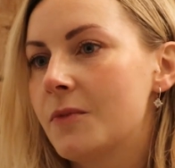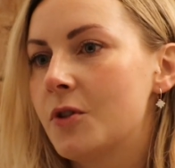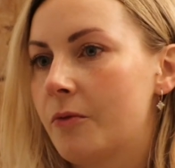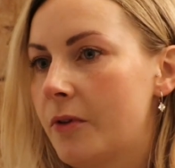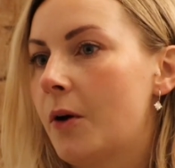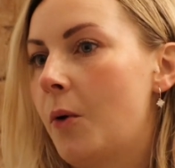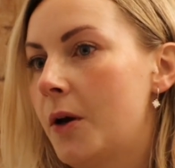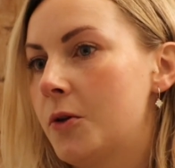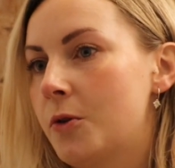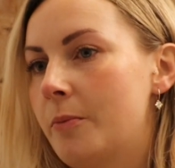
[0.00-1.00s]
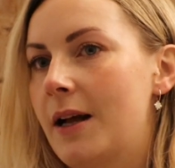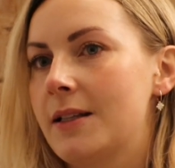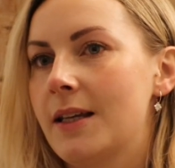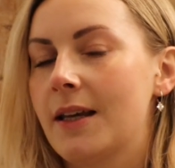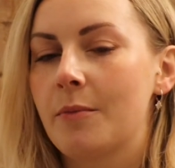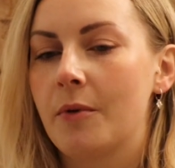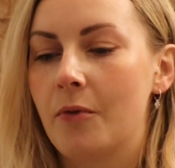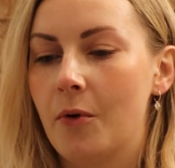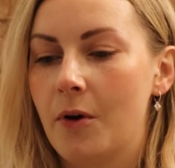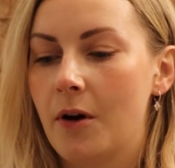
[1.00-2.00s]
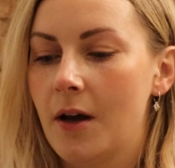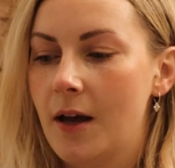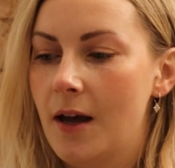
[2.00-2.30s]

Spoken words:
something quite traumatic before.